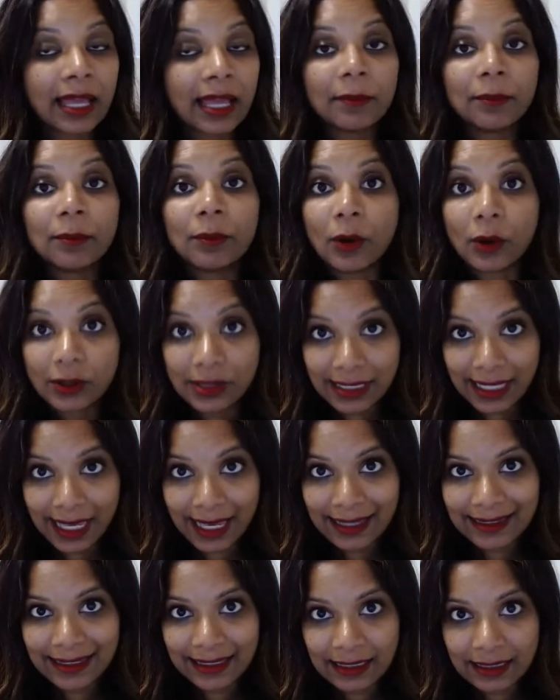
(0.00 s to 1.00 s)
Most
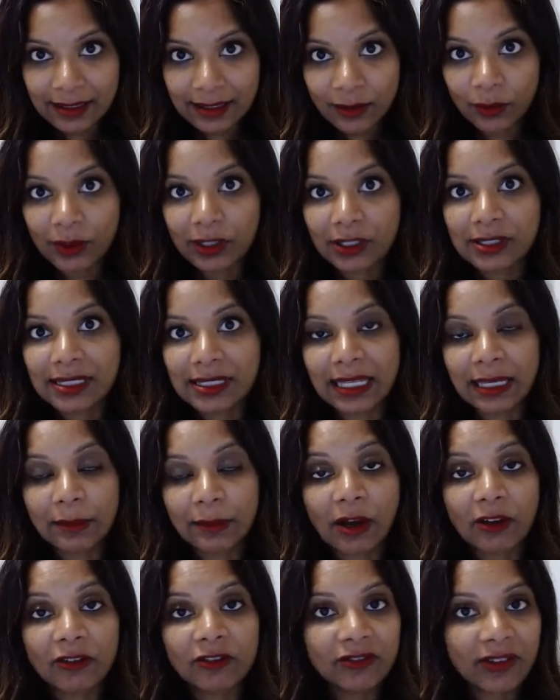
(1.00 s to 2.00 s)
cases, we're seeing
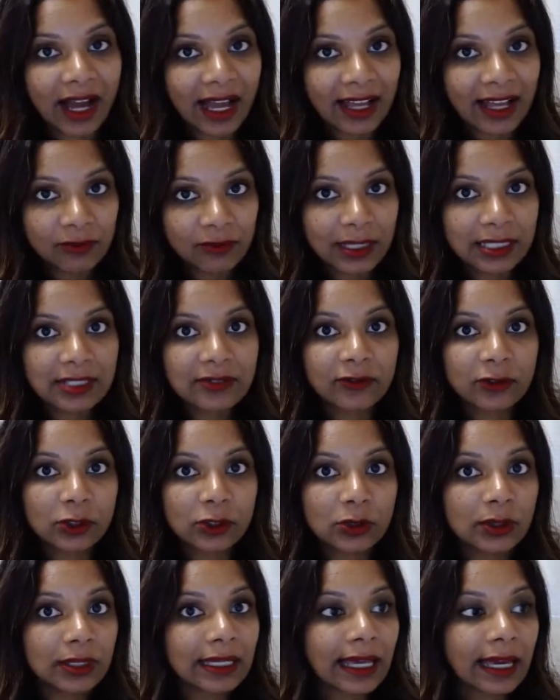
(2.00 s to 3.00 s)
about 5 months for
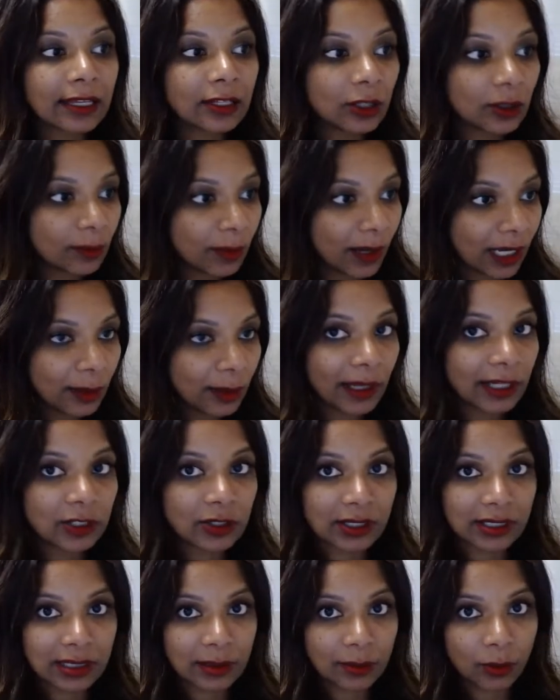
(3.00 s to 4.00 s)
you to get your
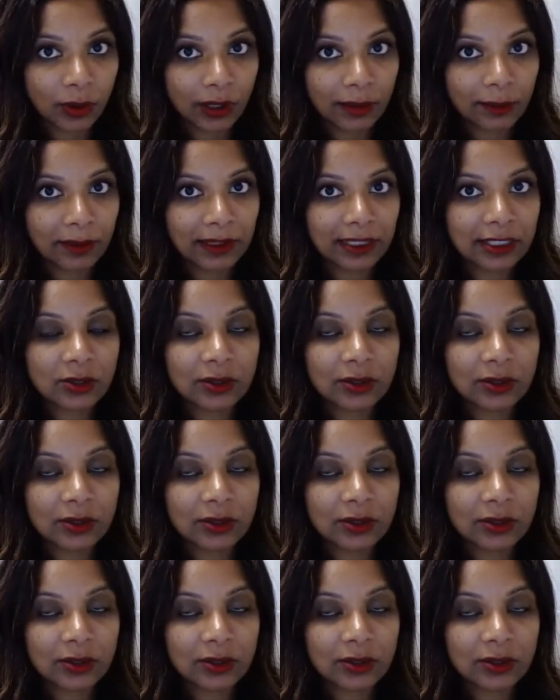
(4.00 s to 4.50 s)
biometrics appointment.